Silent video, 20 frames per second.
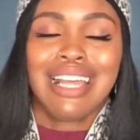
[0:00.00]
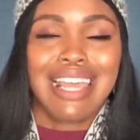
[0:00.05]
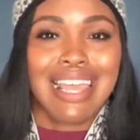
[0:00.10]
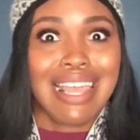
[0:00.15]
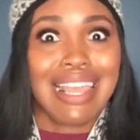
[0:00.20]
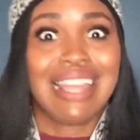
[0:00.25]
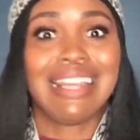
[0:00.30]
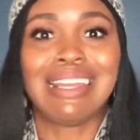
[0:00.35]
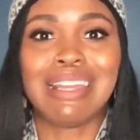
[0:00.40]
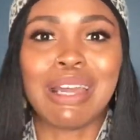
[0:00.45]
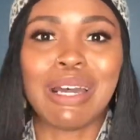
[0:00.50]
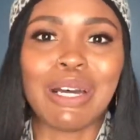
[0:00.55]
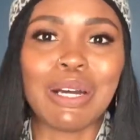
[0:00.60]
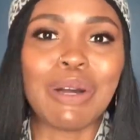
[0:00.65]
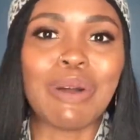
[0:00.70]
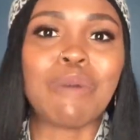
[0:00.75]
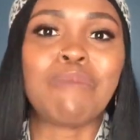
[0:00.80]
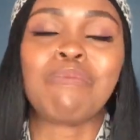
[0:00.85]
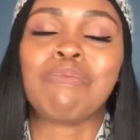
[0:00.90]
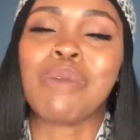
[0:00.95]

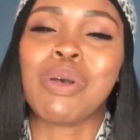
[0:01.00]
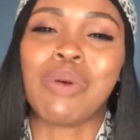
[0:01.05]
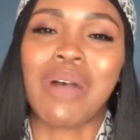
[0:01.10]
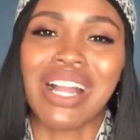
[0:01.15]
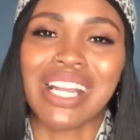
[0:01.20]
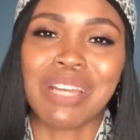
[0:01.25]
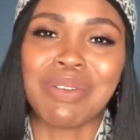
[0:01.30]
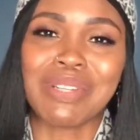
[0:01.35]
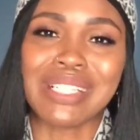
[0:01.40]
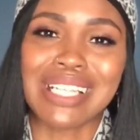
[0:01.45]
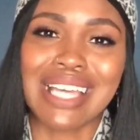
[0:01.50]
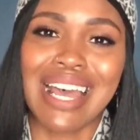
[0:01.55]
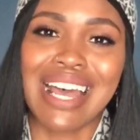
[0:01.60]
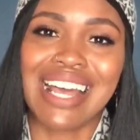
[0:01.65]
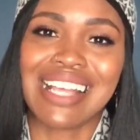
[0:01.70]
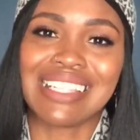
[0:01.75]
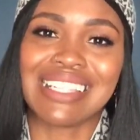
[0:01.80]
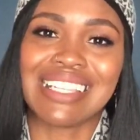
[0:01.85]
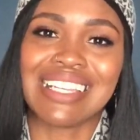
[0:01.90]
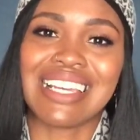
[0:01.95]
Anywho, Milwaukee,
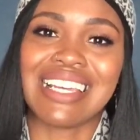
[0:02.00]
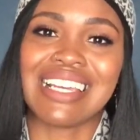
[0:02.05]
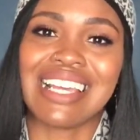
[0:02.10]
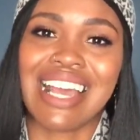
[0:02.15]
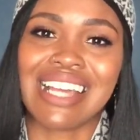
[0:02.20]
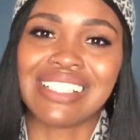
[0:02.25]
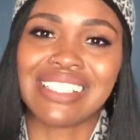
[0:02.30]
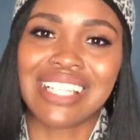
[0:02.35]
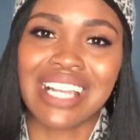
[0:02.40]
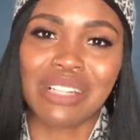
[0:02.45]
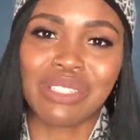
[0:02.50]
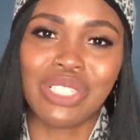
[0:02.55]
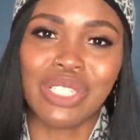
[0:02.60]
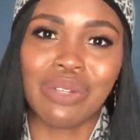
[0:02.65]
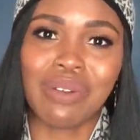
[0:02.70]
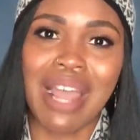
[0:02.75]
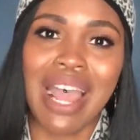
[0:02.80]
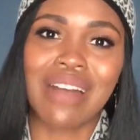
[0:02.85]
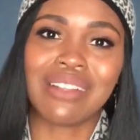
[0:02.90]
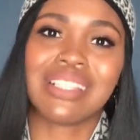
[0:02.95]
Wisconsin, I shout
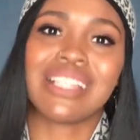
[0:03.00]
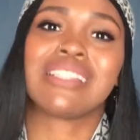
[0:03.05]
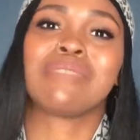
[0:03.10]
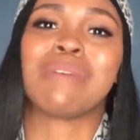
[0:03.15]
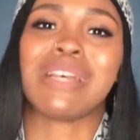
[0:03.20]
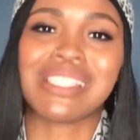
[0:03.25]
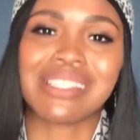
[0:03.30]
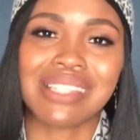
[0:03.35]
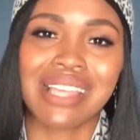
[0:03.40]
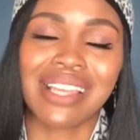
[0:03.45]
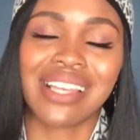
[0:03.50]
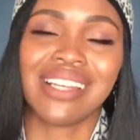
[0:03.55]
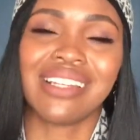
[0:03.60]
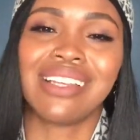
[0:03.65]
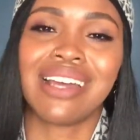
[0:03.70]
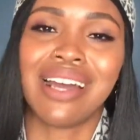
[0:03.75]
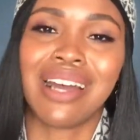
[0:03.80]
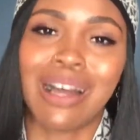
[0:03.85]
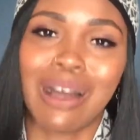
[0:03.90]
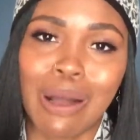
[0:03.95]
you out. That's my second
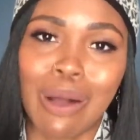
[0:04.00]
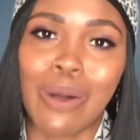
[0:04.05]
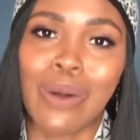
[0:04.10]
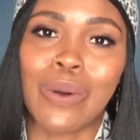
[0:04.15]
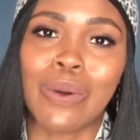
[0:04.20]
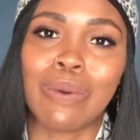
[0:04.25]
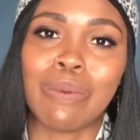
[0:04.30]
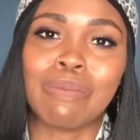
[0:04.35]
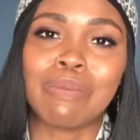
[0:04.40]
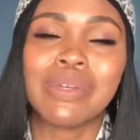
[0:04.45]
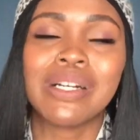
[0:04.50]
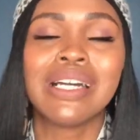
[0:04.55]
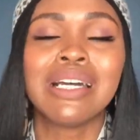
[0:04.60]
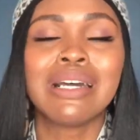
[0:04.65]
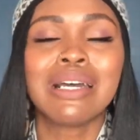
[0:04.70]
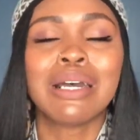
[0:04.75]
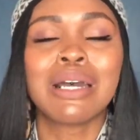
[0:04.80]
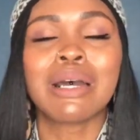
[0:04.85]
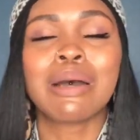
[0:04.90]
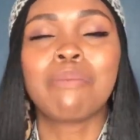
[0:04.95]
home.
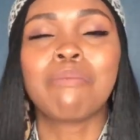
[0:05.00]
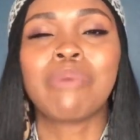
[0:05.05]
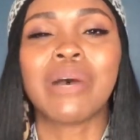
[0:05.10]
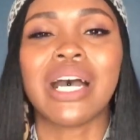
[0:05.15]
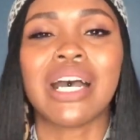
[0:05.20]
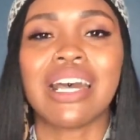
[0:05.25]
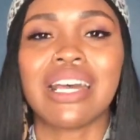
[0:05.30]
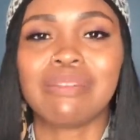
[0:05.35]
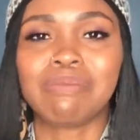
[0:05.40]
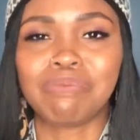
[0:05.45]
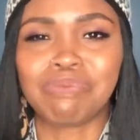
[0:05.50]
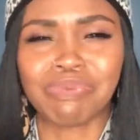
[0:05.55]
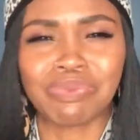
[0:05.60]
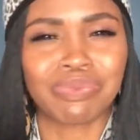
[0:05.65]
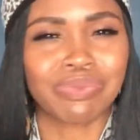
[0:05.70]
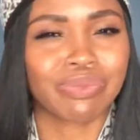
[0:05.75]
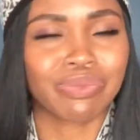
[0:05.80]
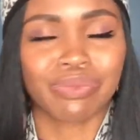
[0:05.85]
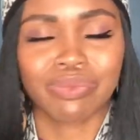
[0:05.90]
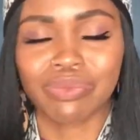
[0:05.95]
But
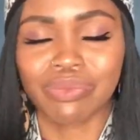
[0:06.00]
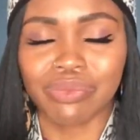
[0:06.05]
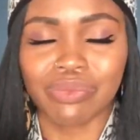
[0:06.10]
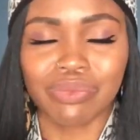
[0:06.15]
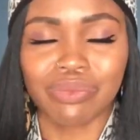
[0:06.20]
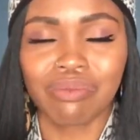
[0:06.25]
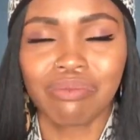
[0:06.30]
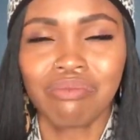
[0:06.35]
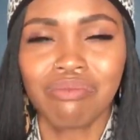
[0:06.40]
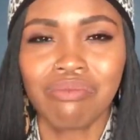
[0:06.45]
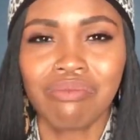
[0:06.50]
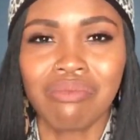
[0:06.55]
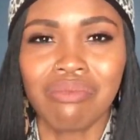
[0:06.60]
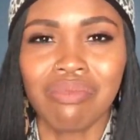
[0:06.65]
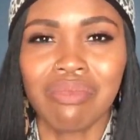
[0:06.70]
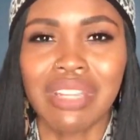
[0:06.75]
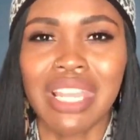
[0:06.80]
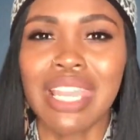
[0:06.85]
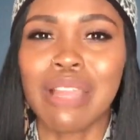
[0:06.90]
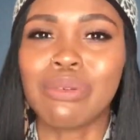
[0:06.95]

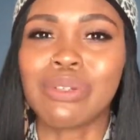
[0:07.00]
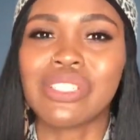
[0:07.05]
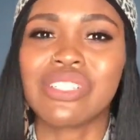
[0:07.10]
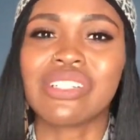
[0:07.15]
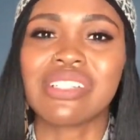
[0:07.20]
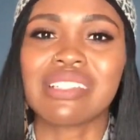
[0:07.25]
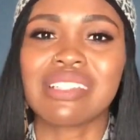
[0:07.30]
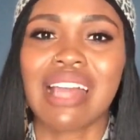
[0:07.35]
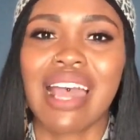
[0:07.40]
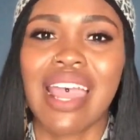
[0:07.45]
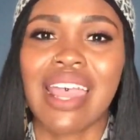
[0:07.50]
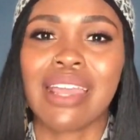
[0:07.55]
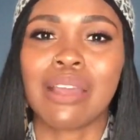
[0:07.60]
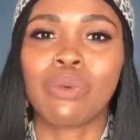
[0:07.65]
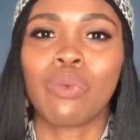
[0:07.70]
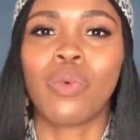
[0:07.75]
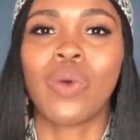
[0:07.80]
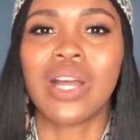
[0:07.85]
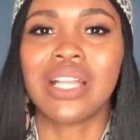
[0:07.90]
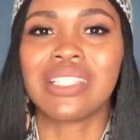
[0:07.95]
it was just like
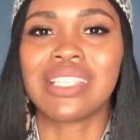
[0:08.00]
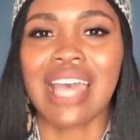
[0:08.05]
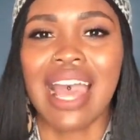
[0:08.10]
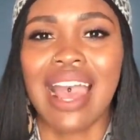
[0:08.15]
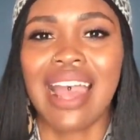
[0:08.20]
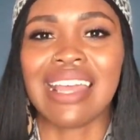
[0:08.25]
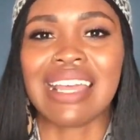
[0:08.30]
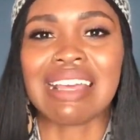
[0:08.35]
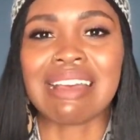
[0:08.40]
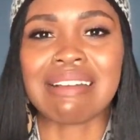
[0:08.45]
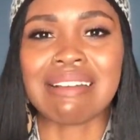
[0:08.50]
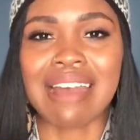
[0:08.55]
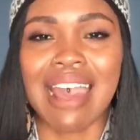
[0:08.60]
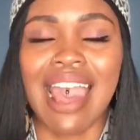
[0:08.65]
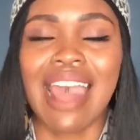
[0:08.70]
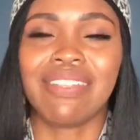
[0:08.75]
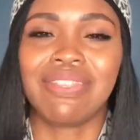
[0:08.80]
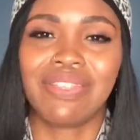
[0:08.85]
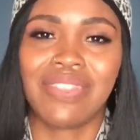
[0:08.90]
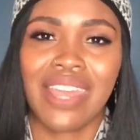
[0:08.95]
once I
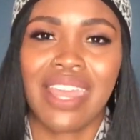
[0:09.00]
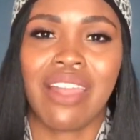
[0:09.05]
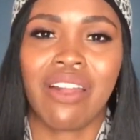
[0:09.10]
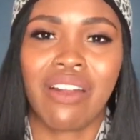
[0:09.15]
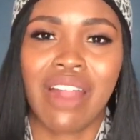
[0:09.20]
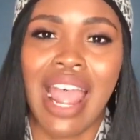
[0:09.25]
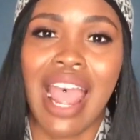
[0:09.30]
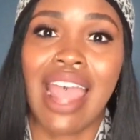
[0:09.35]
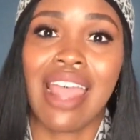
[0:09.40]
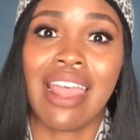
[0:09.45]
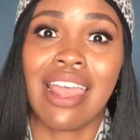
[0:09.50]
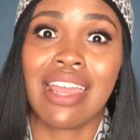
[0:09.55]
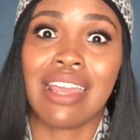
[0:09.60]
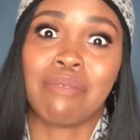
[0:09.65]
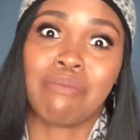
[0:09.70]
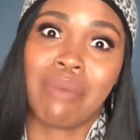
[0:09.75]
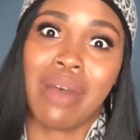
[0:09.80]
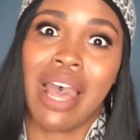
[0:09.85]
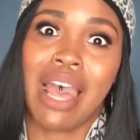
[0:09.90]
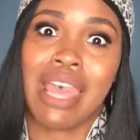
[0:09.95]
got there, I
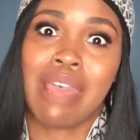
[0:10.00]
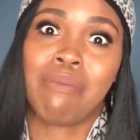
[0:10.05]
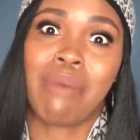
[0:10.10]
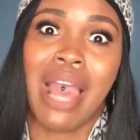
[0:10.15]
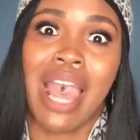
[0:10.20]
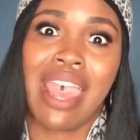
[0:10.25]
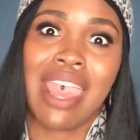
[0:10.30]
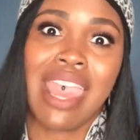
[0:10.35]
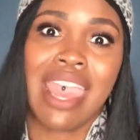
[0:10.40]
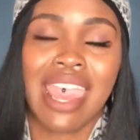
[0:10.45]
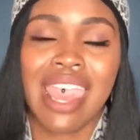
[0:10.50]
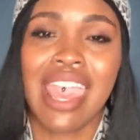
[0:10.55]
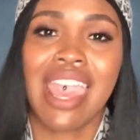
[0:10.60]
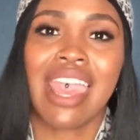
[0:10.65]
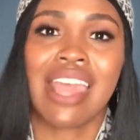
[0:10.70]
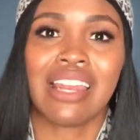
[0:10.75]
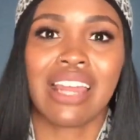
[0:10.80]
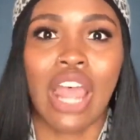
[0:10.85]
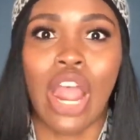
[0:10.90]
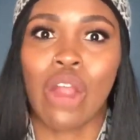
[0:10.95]
in my, in my
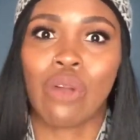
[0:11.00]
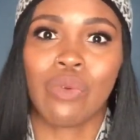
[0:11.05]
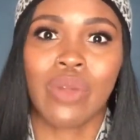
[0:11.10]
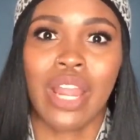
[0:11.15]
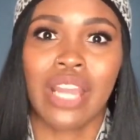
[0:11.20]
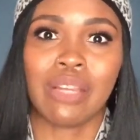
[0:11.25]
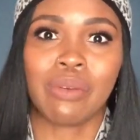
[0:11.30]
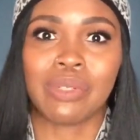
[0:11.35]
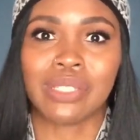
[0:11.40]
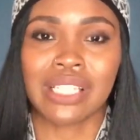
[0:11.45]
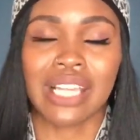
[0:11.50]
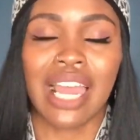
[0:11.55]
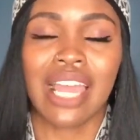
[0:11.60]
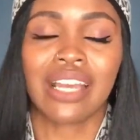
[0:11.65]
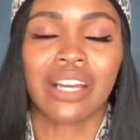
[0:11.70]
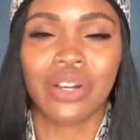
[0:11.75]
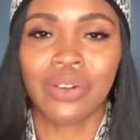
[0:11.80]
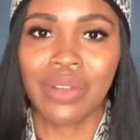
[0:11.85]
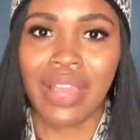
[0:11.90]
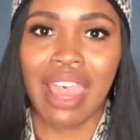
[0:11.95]
head already was
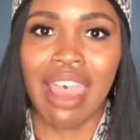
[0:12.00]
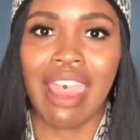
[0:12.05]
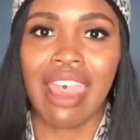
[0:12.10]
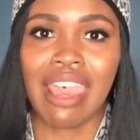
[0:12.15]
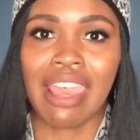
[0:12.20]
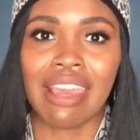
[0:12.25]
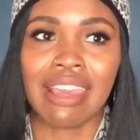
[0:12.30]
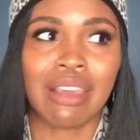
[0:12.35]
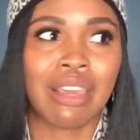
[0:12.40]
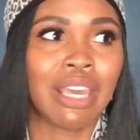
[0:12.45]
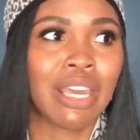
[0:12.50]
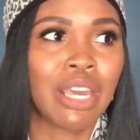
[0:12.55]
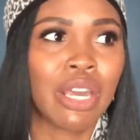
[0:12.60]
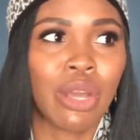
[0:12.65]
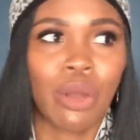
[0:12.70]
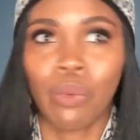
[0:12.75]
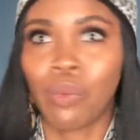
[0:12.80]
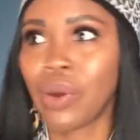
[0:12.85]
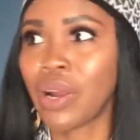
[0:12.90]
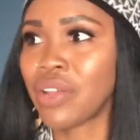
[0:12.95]
like, okay,
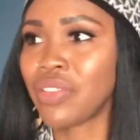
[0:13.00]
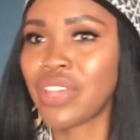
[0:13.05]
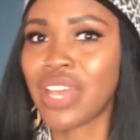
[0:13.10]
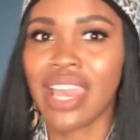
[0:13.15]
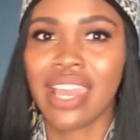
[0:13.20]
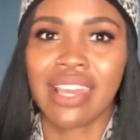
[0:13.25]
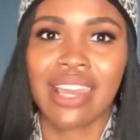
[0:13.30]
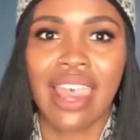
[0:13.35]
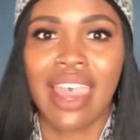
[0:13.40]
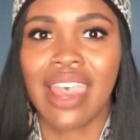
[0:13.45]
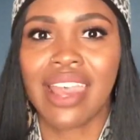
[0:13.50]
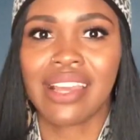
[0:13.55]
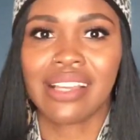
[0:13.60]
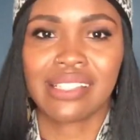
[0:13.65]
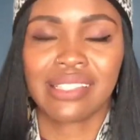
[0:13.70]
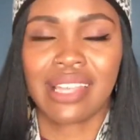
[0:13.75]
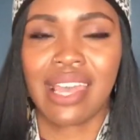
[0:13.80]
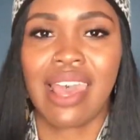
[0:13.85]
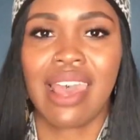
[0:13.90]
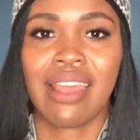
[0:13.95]
where the
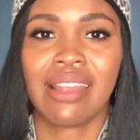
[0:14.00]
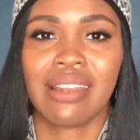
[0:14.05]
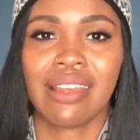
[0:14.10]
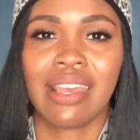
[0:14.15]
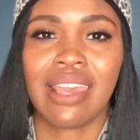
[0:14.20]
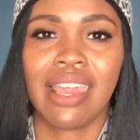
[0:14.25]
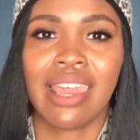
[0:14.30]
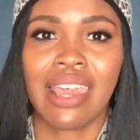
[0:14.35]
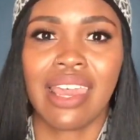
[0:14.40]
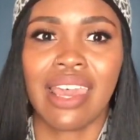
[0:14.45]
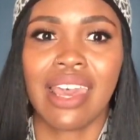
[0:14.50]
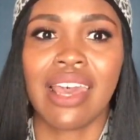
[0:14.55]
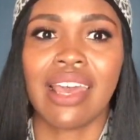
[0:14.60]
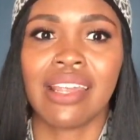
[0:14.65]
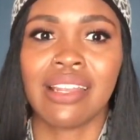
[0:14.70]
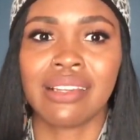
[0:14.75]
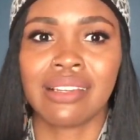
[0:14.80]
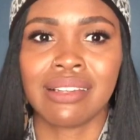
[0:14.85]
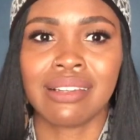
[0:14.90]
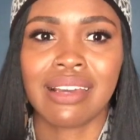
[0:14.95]
AKs at?
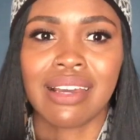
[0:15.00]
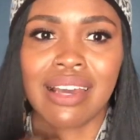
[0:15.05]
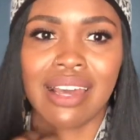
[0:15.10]
And